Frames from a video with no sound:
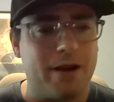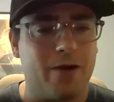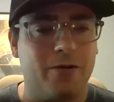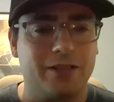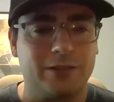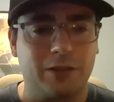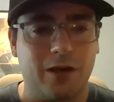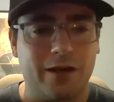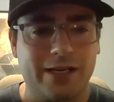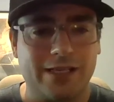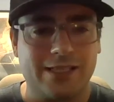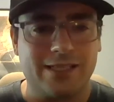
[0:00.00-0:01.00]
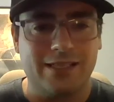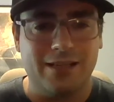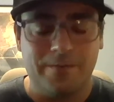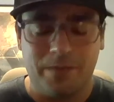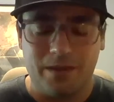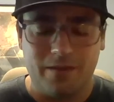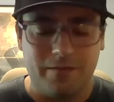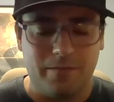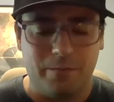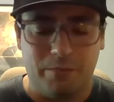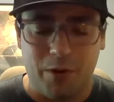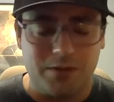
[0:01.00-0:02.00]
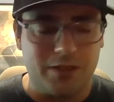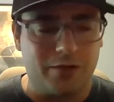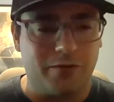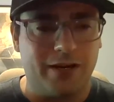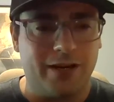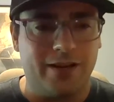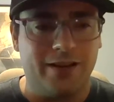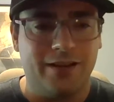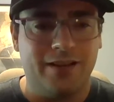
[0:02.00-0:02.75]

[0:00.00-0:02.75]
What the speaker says: power electronics, boat to grid.